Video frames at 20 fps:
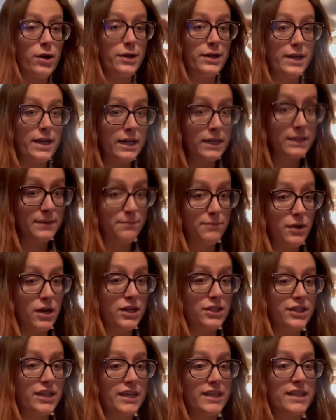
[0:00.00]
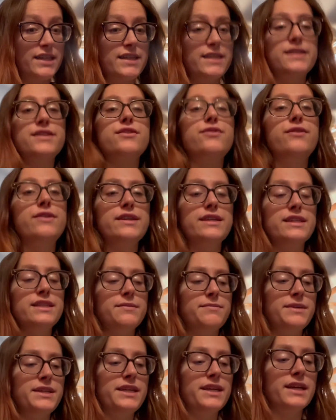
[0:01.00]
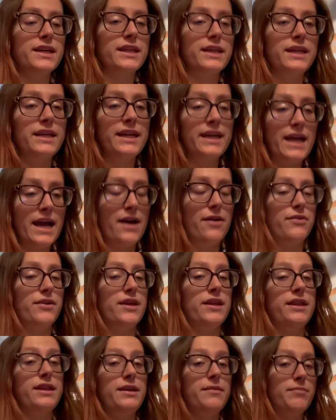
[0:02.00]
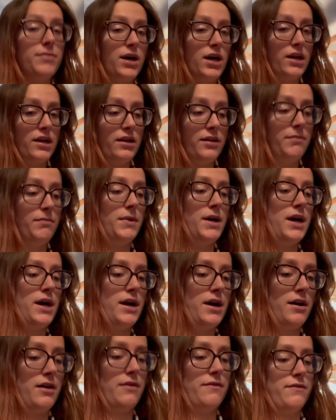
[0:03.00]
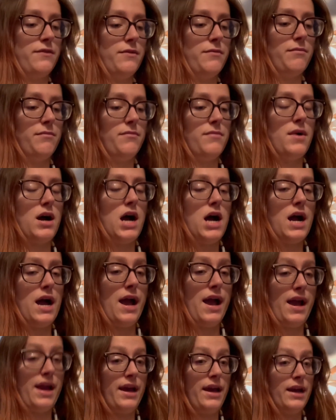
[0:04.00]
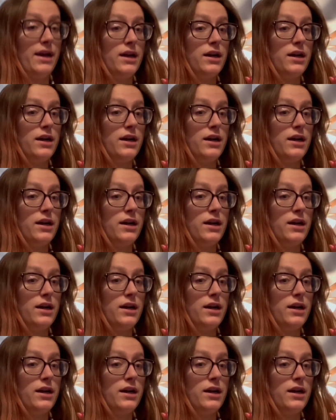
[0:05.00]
next project is going to be cleaning out the bottom of my